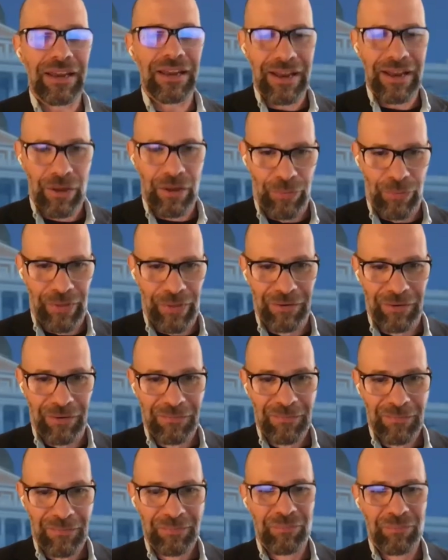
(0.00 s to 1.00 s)
get it out
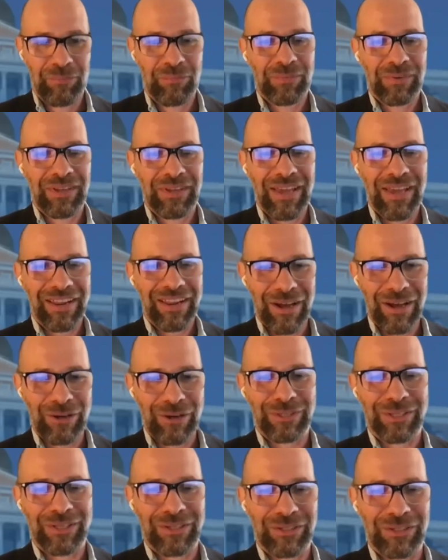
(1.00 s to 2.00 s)
there, get
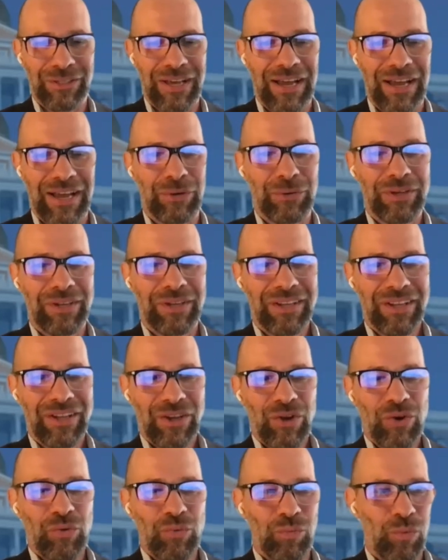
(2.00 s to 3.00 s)
it out to the cloud,
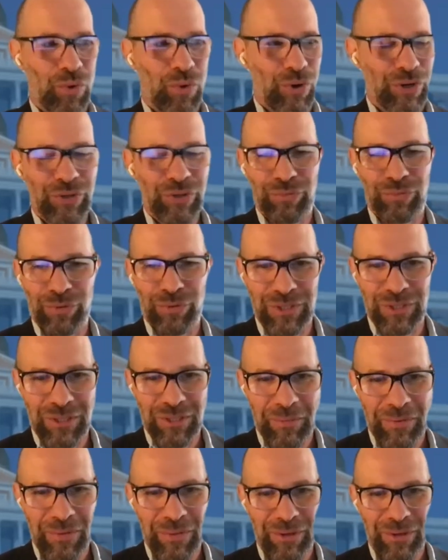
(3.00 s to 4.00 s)
work through
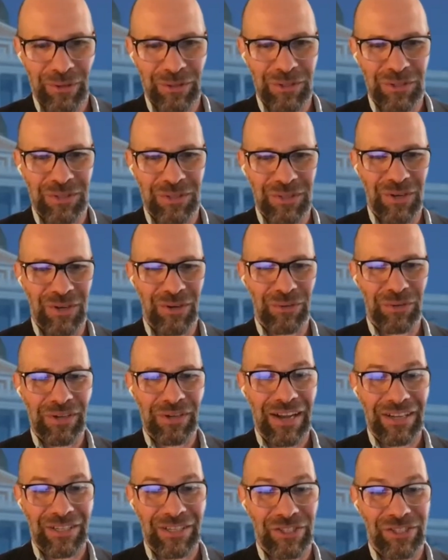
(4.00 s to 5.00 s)
some of those,
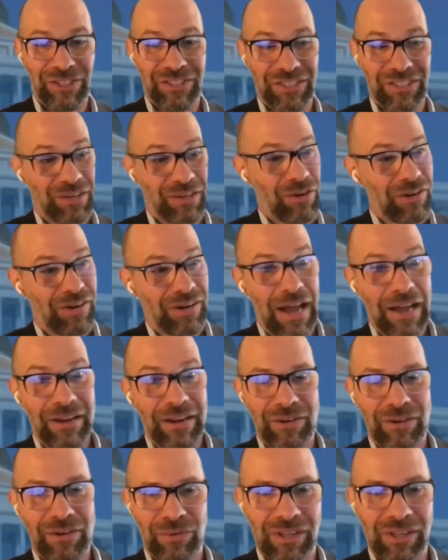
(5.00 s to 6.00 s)
gotchas that, I
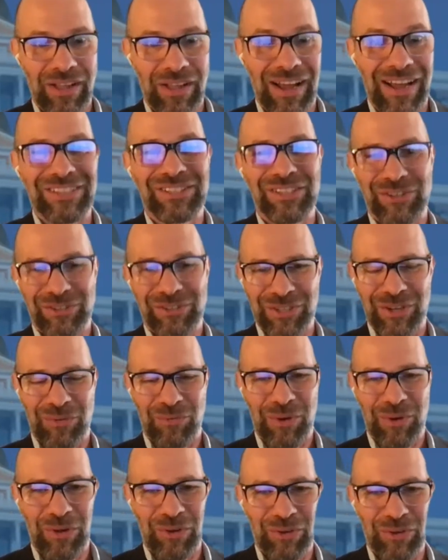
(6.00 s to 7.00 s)
didn't realize. You said it
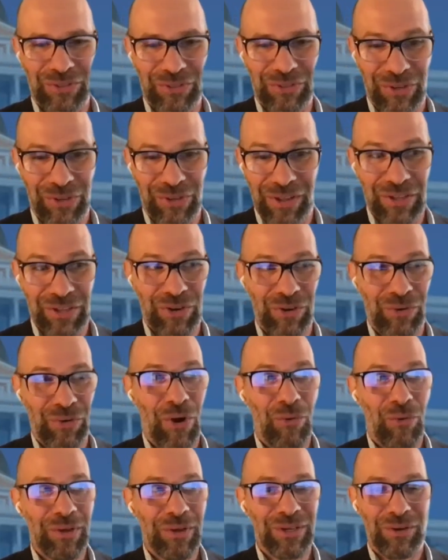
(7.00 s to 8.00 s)
well earlier, right? You don't
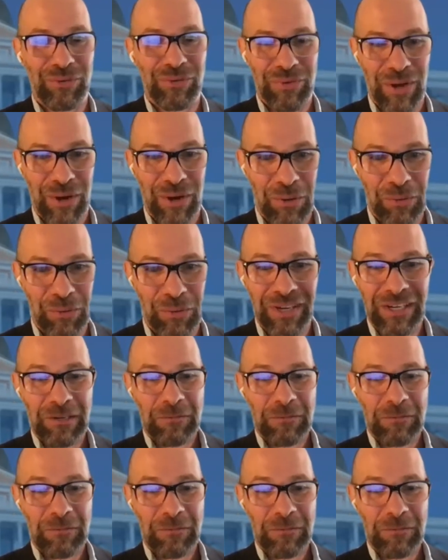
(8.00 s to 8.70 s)
know what you don't know,